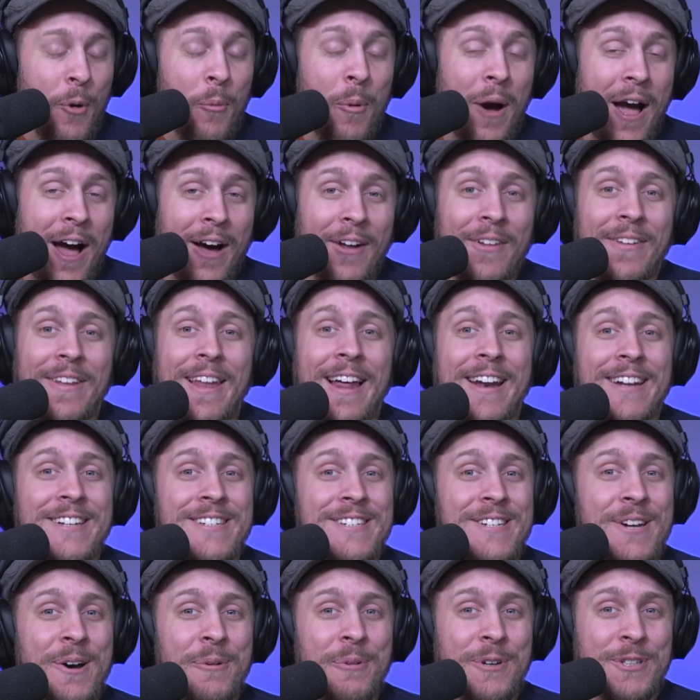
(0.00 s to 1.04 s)
Well, let
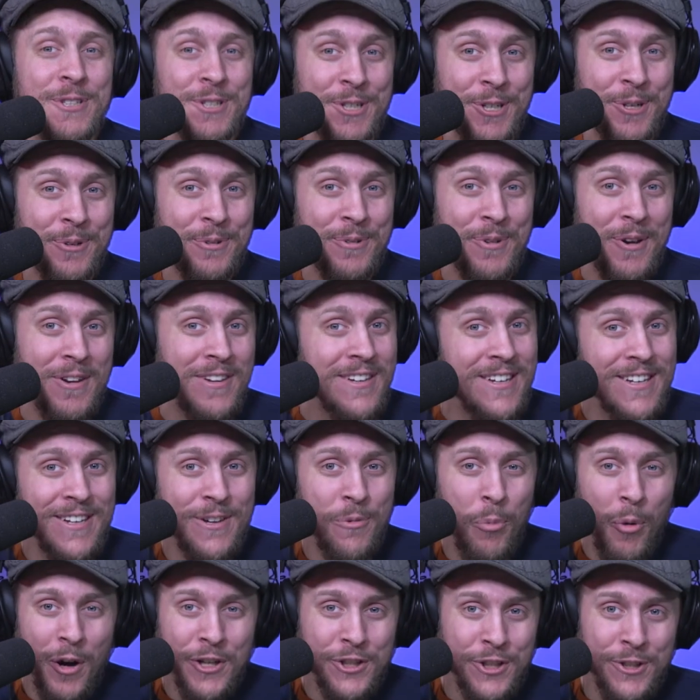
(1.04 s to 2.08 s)
us know
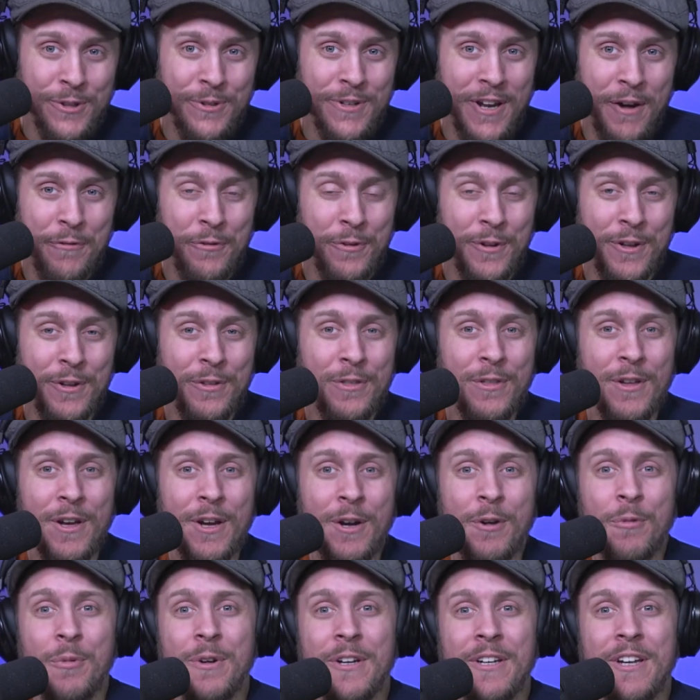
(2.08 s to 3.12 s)
what you definitely
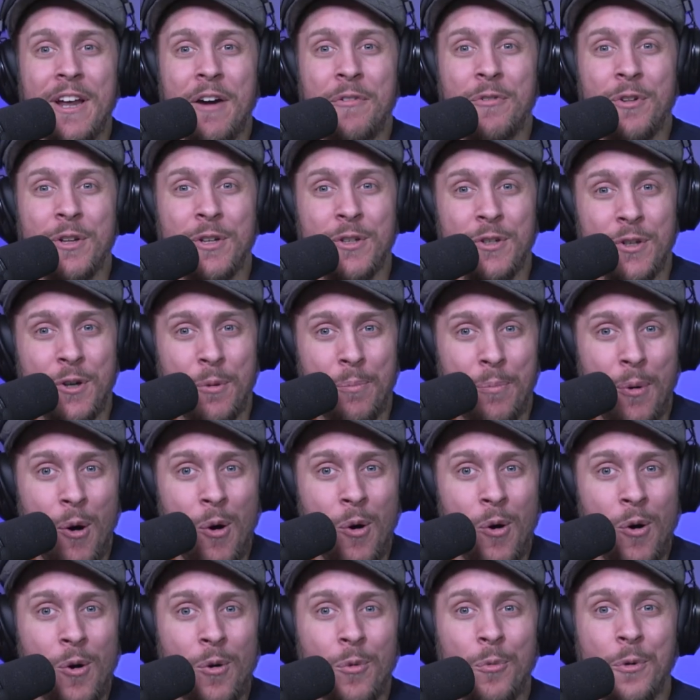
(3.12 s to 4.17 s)
think. We definitely took a
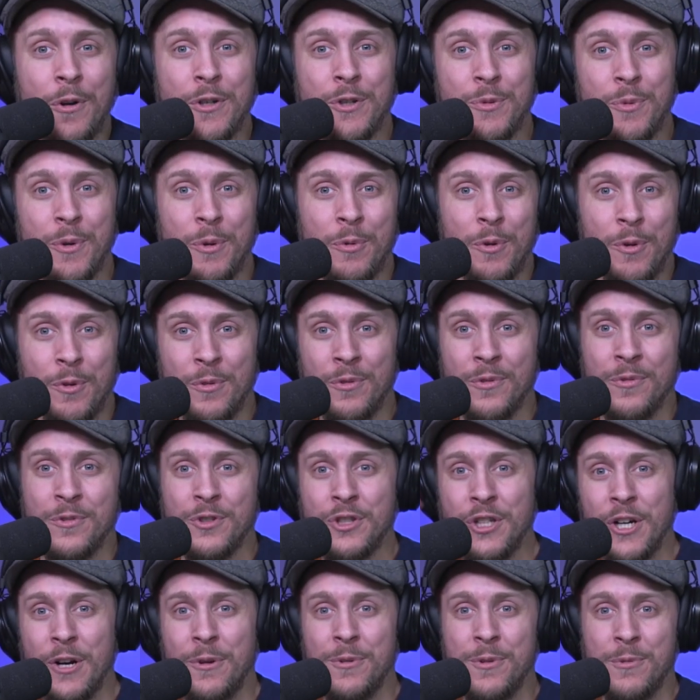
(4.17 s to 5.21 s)
poll, which we will
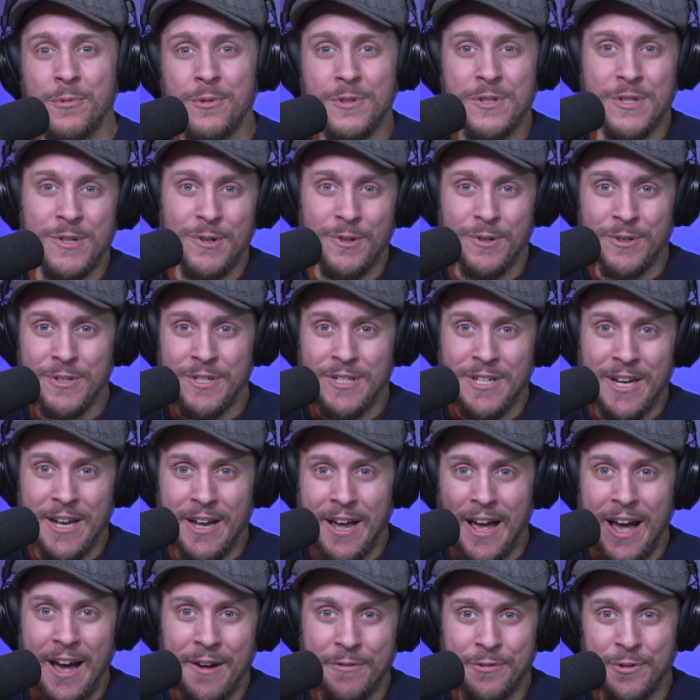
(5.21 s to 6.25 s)
share the results
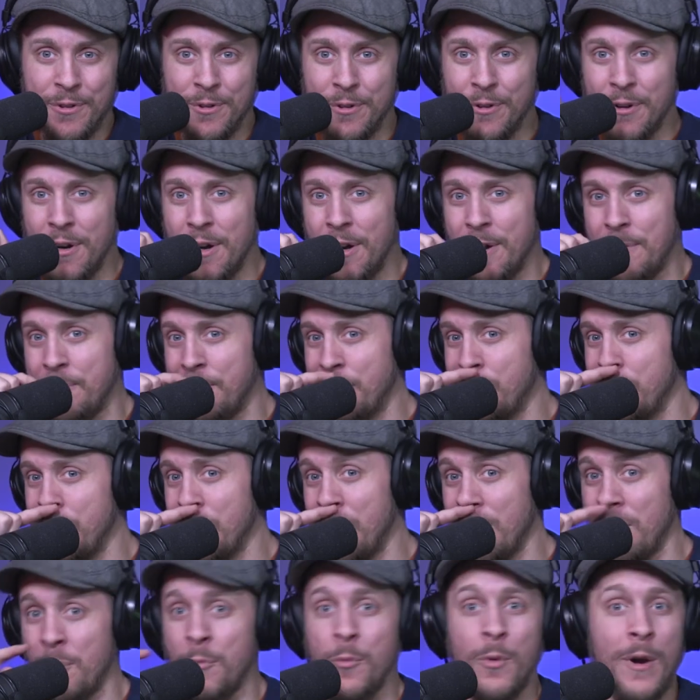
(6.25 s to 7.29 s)
after,
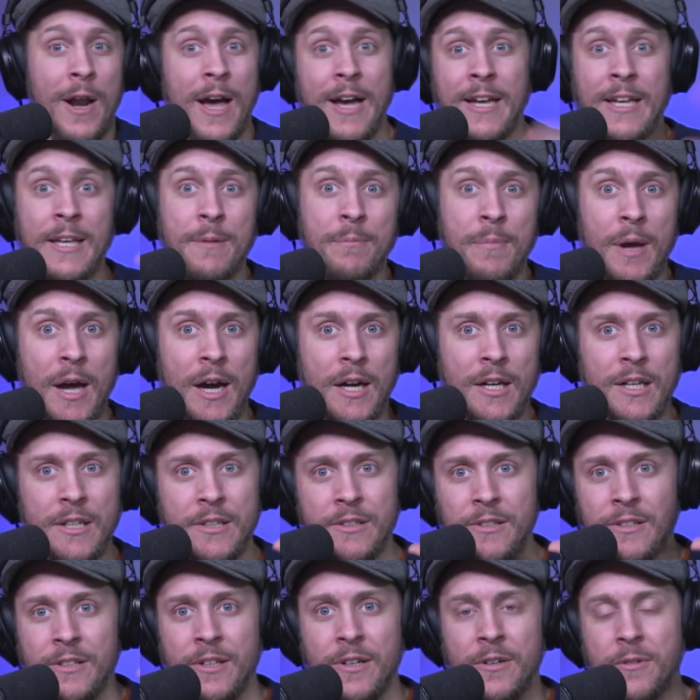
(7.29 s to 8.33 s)
you know, when I get back,
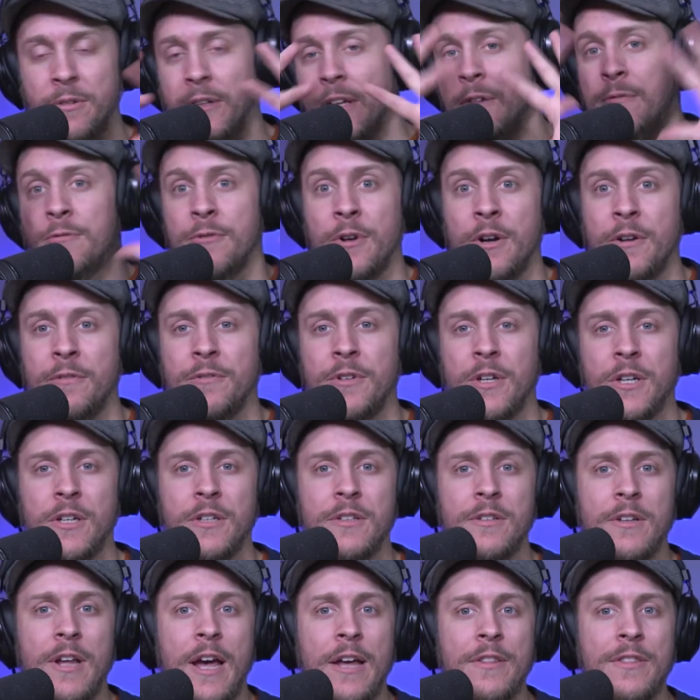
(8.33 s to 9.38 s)
you know, in front of
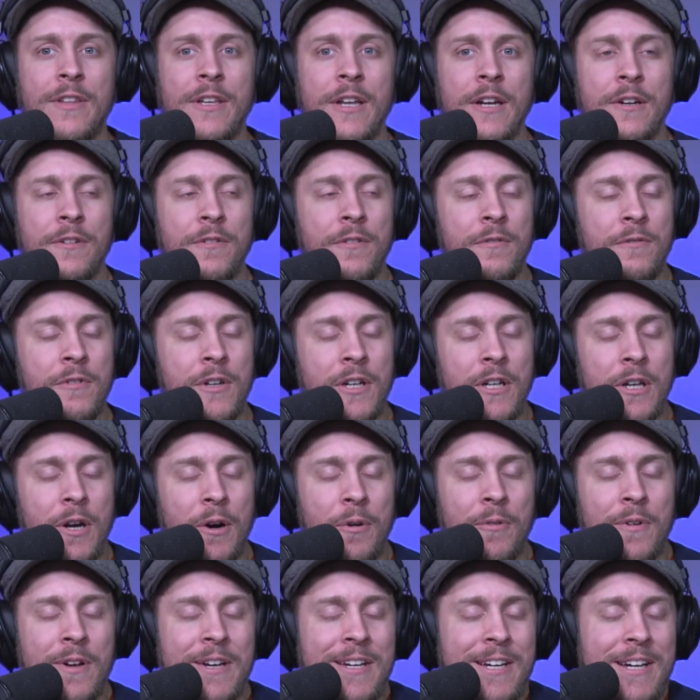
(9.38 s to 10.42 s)
you at the end of the
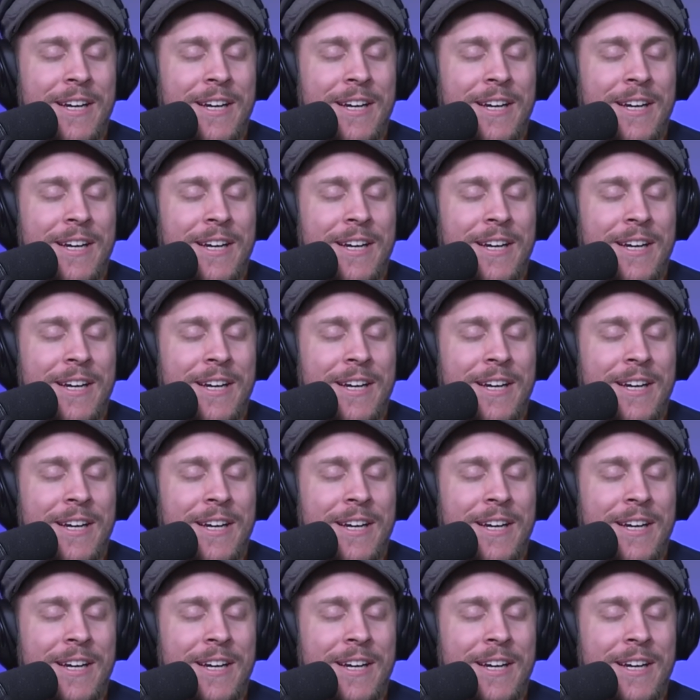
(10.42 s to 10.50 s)
video.